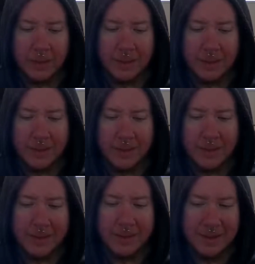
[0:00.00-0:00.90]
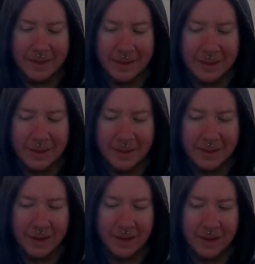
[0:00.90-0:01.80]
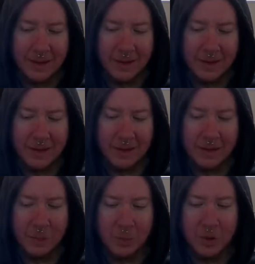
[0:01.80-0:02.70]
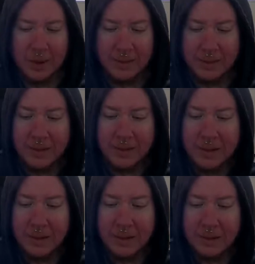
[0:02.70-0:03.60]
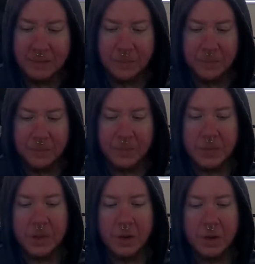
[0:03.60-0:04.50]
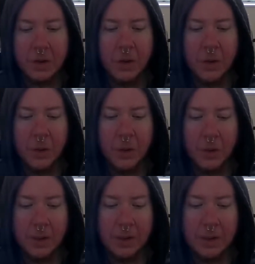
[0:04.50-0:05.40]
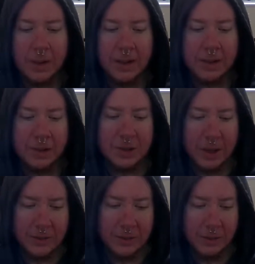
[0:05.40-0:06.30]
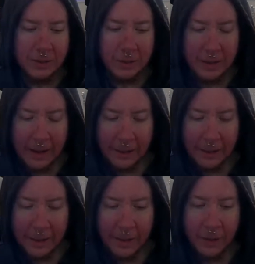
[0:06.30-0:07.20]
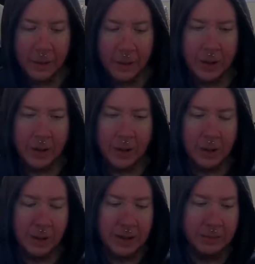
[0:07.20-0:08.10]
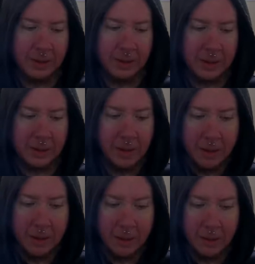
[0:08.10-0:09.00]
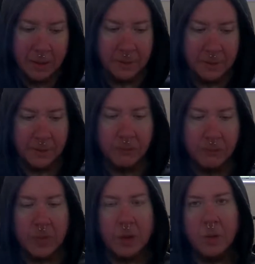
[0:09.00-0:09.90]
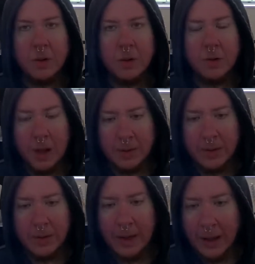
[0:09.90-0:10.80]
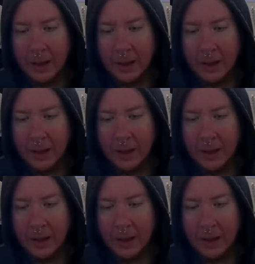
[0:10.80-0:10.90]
this is just like either put on the skin or injected into an area where you're going to have something done, or drops in the eye.